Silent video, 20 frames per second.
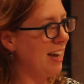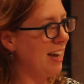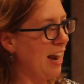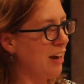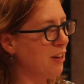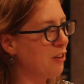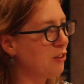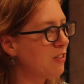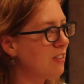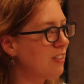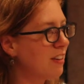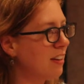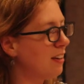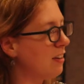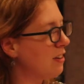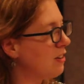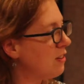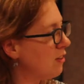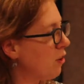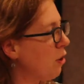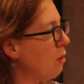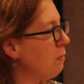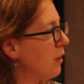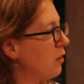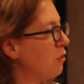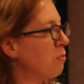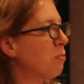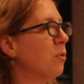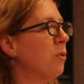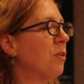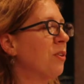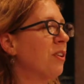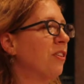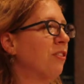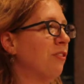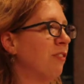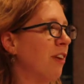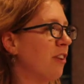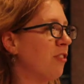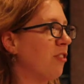And you see it so much more in
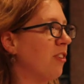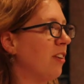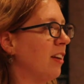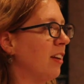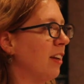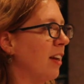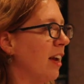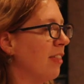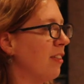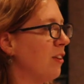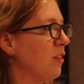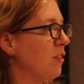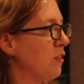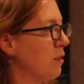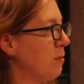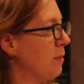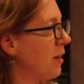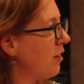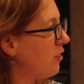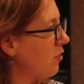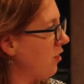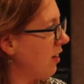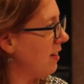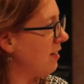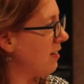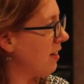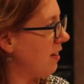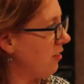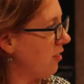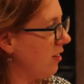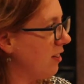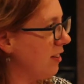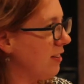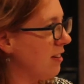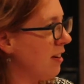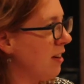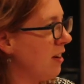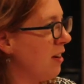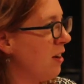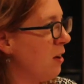the Russian, and there are so many translations